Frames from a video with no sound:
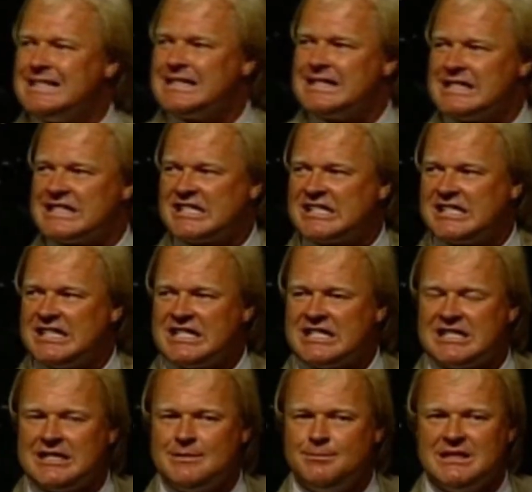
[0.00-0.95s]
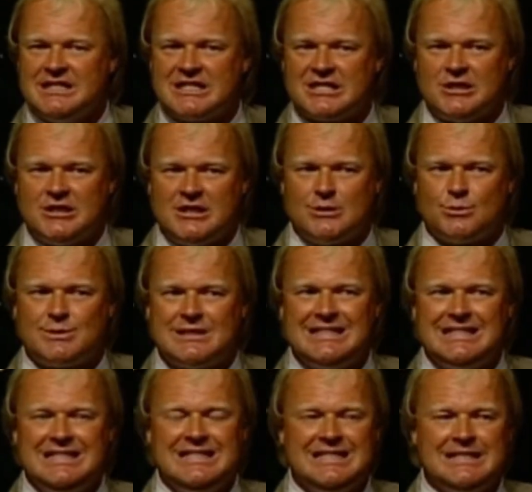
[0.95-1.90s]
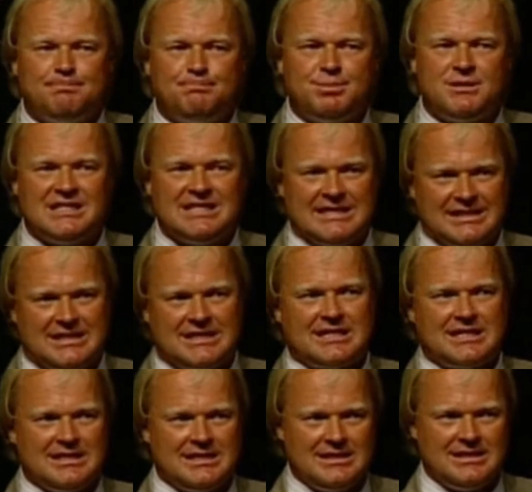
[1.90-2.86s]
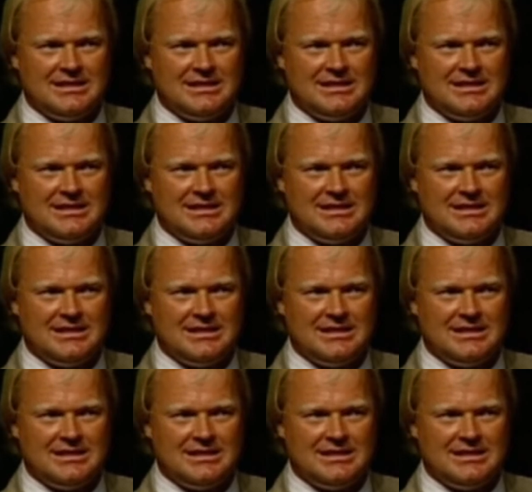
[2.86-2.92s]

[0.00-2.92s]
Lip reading: the system is already in place.